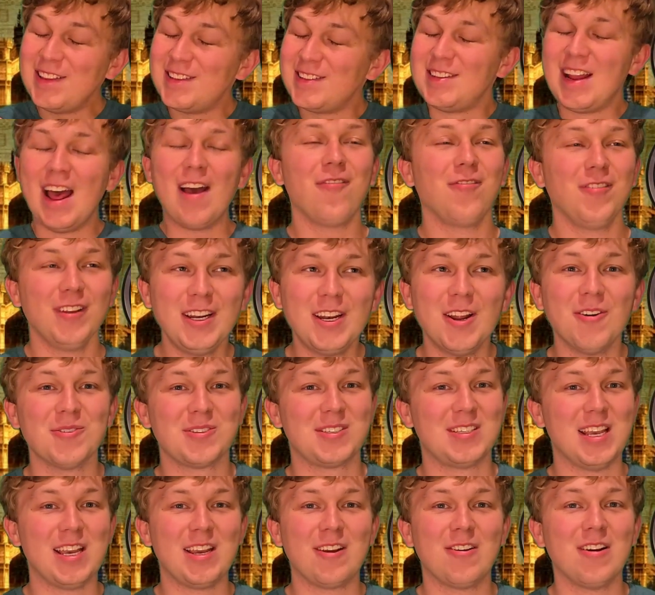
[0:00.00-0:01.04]
It's definitely no
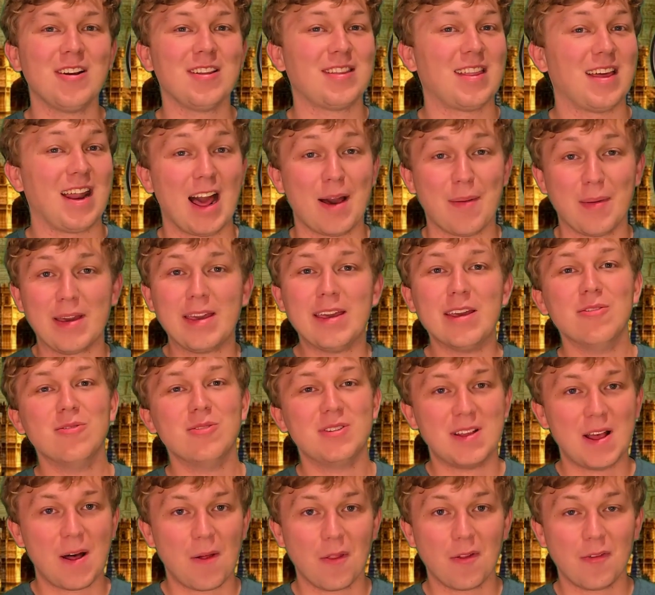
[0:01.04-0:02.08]
secret that I'm a huge
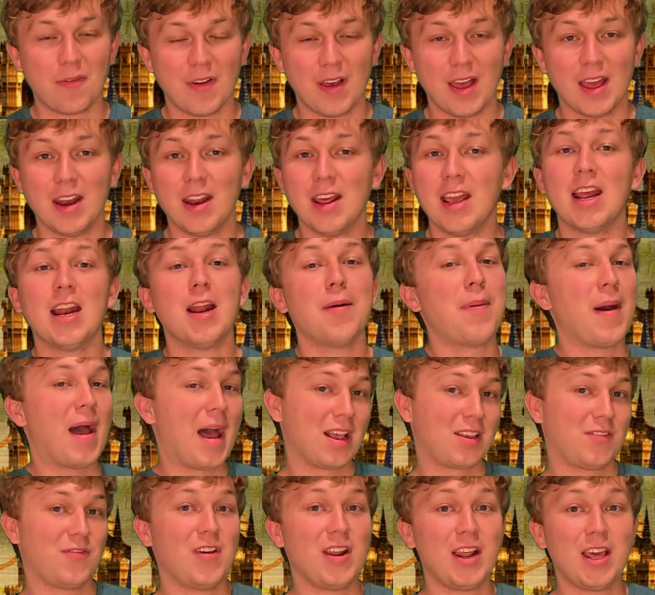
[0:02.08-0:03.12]
Zelda fan. In a
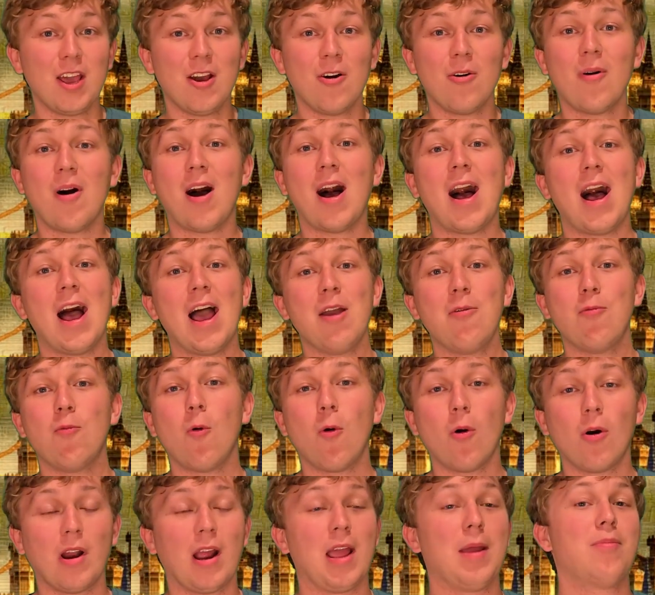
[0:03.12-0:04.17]
past video, I
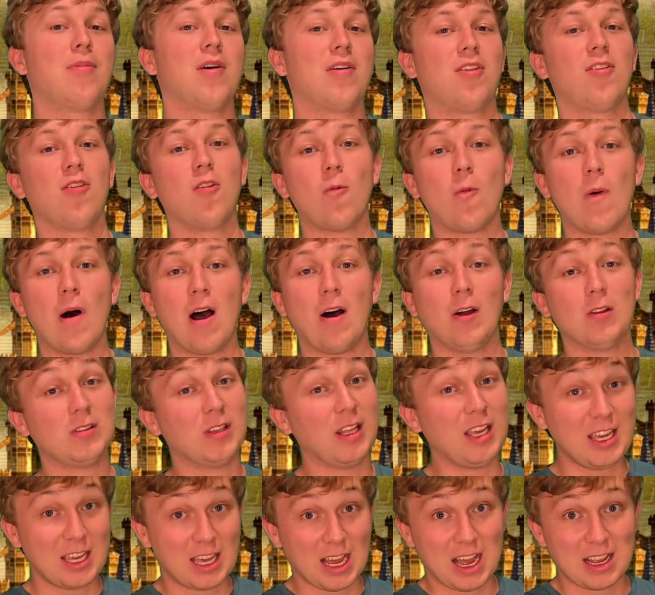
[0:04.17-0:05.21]
wore a Breath of the Wild
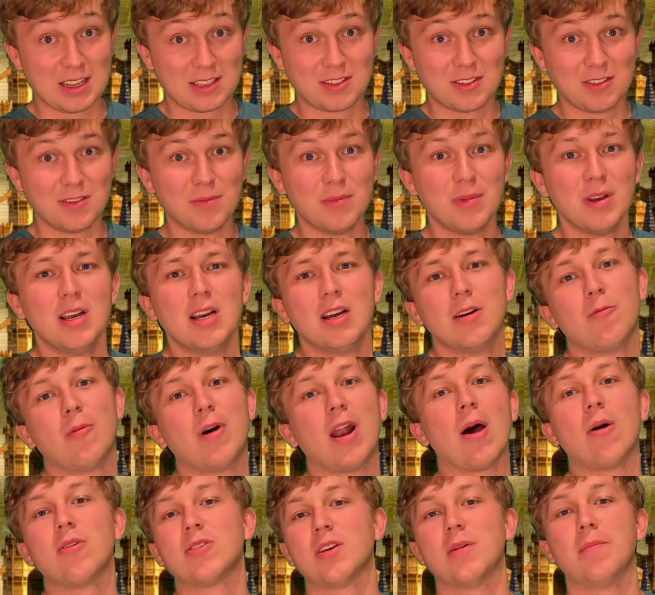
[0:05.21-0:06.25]
Link costume
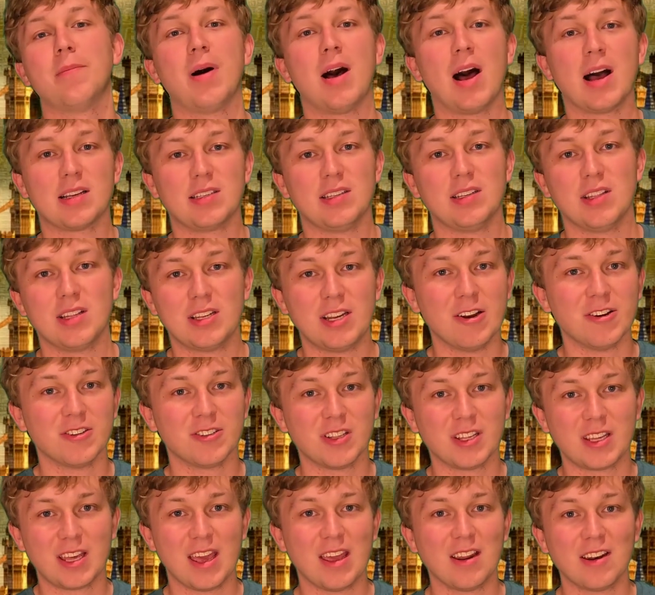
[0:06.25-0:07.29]
when I was unboxing the Tears of
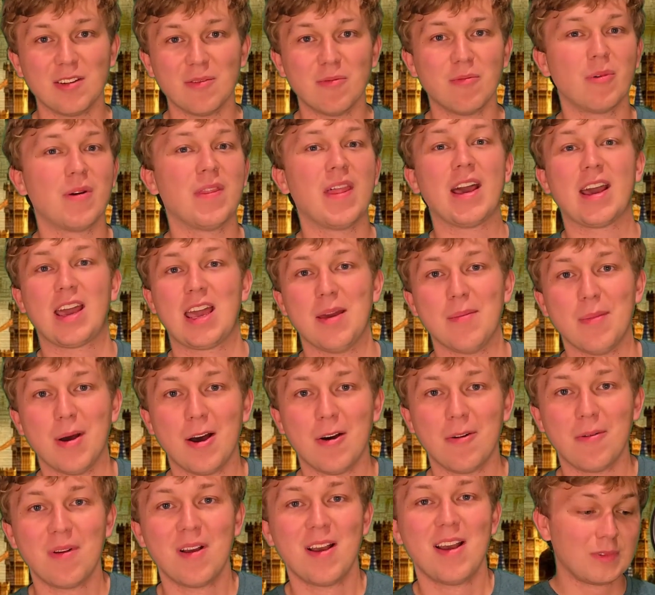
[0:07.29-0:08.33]
the Kingdom when that came
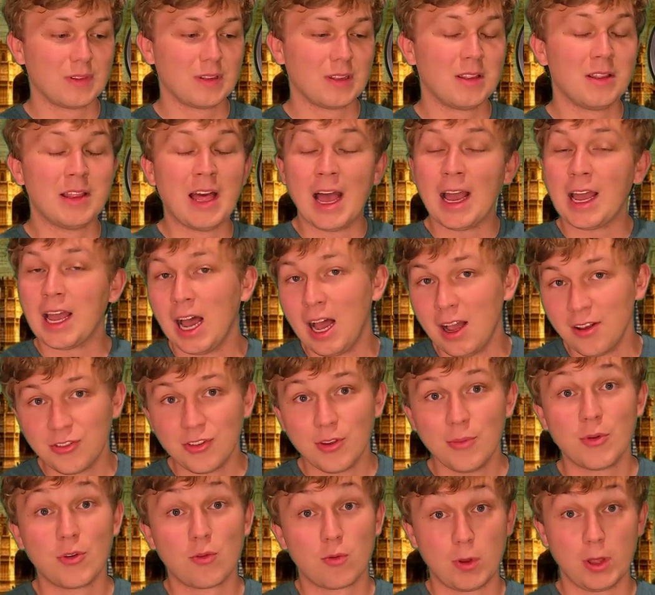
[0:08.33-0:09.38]
out. That
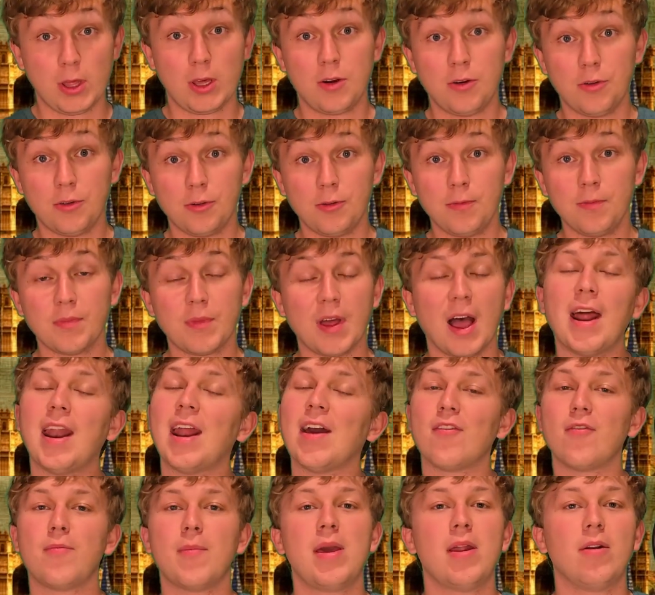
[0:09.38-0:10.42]
costume was really cool. I
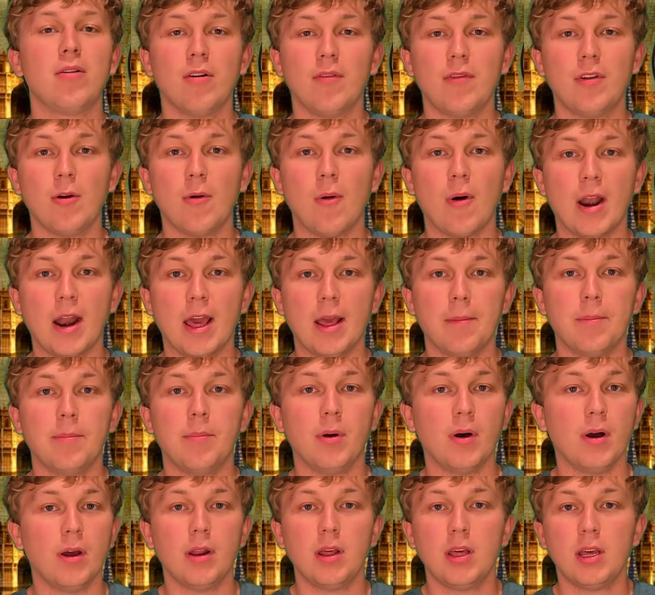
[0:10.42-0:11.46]
never made a review on it,
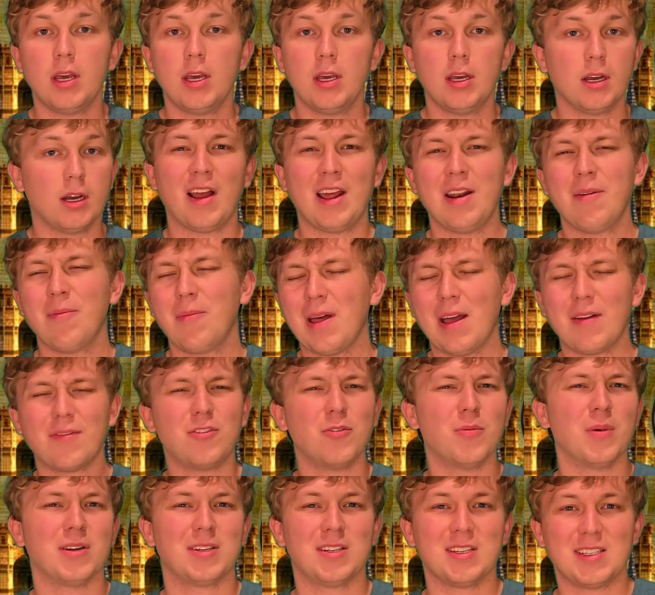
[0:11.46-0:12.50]
but I didn't really have
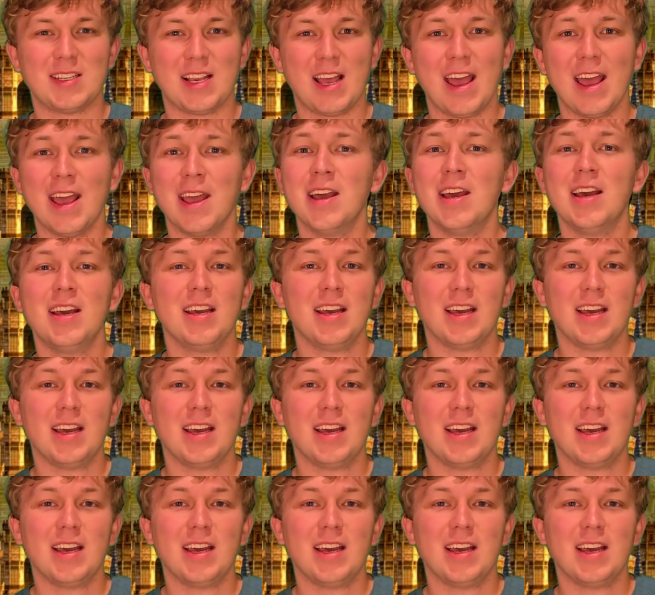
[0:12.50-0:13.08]
too much to say.